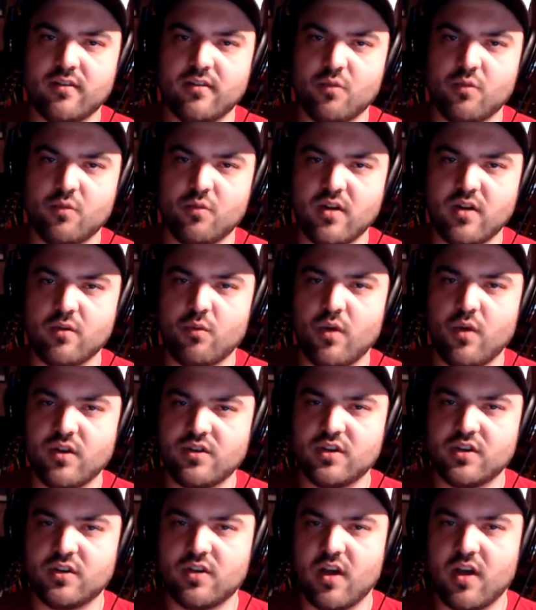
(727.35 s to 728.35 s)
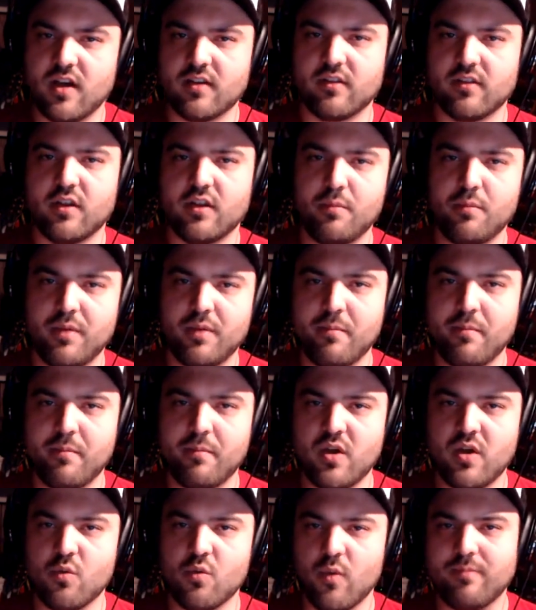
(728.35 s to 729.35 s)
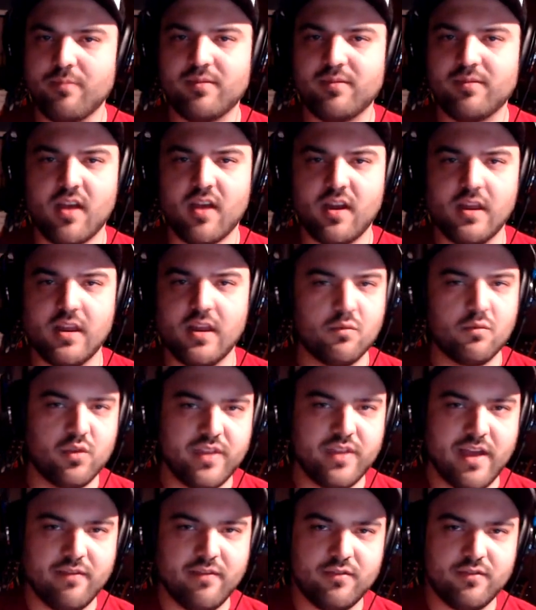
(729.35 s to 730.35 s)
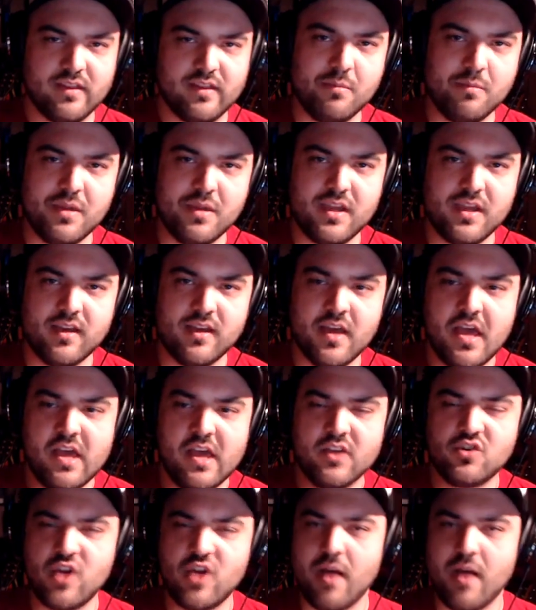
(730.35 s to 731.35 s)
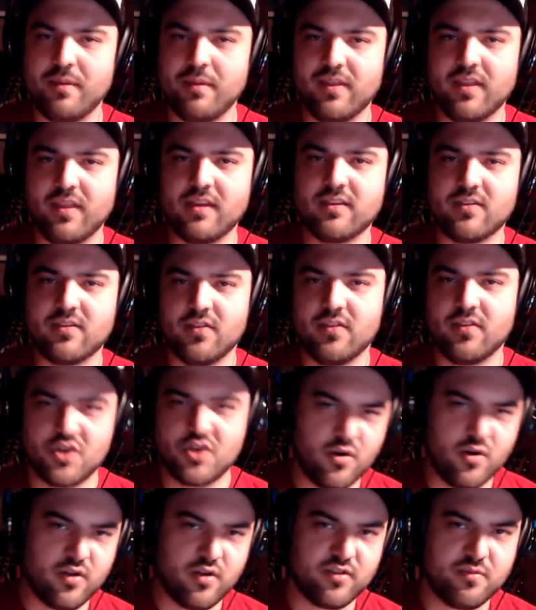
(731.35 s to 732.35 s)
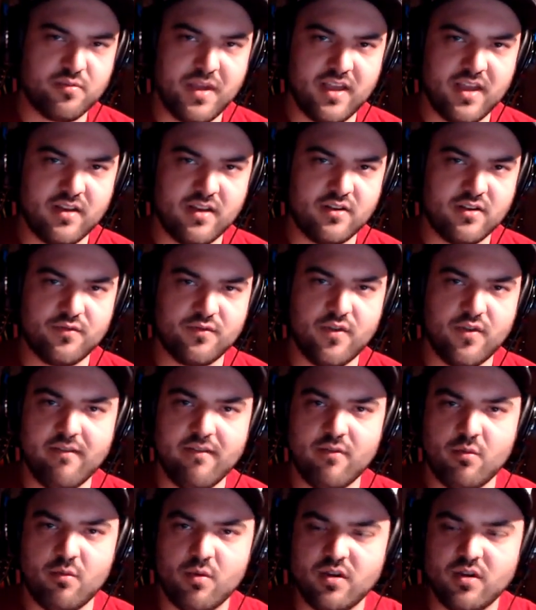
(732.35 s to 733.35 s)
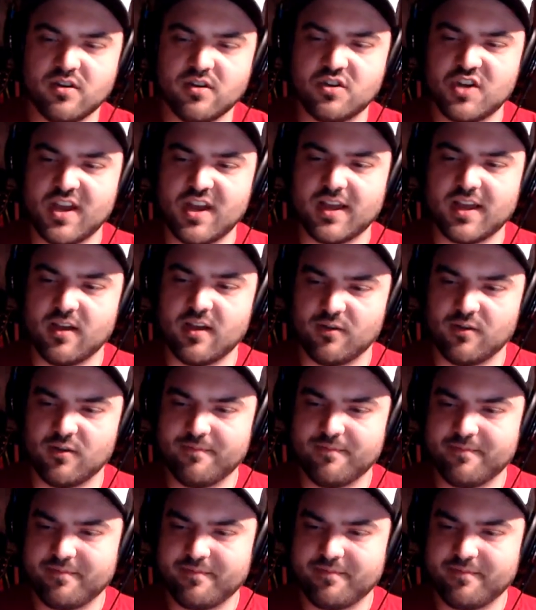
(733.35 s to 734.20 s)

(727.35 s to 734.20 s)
So why don't you talk a little bit about your website, and we'll definitely be dropping links in the show notes page for everyone to check out.